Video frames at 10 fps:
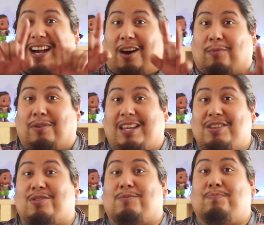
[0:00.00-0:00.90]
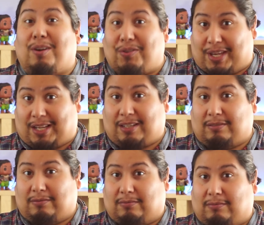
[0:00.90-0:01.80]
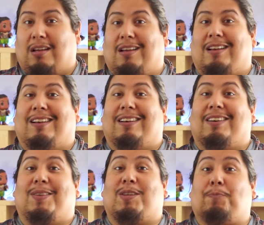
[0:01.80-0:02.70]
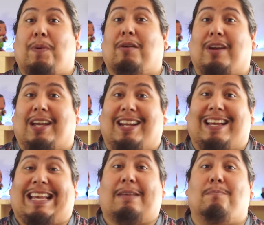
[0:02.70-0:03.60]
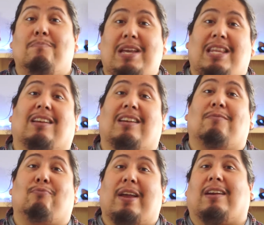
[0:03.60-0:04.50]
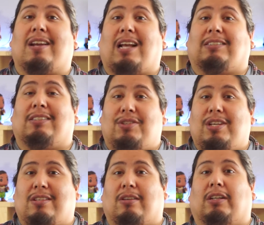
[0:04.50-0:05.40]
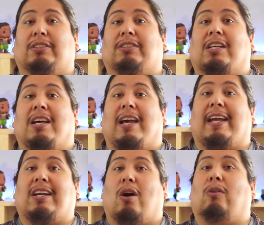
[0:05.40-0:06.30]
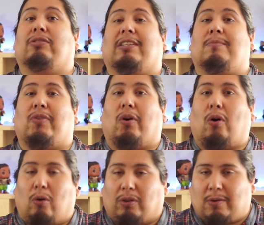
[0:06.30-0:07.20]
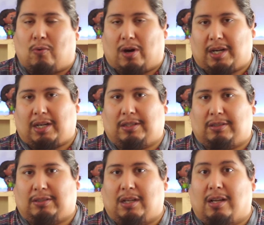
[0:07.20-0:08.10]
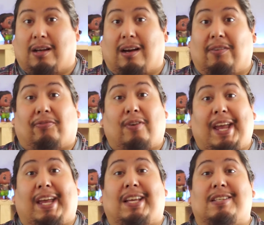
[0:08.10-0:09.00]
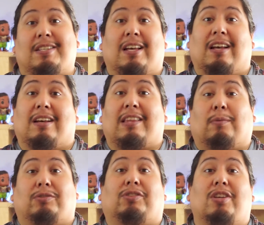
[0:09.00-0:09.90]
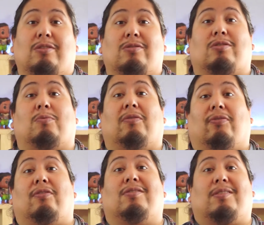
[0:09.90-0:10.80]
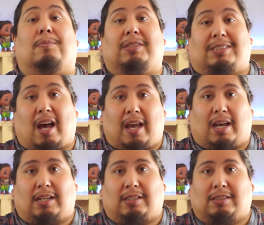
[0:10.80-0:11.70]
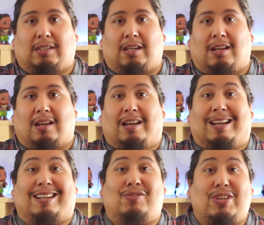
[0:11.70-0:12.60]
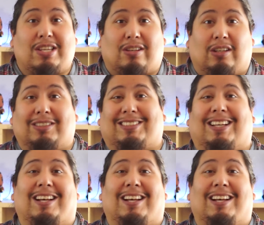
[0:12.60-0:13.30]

a religious building. The Spirit immediately recognizes Jesus and calls him the Holy One, a phrase that was used to refer to the Messiah. Jesus,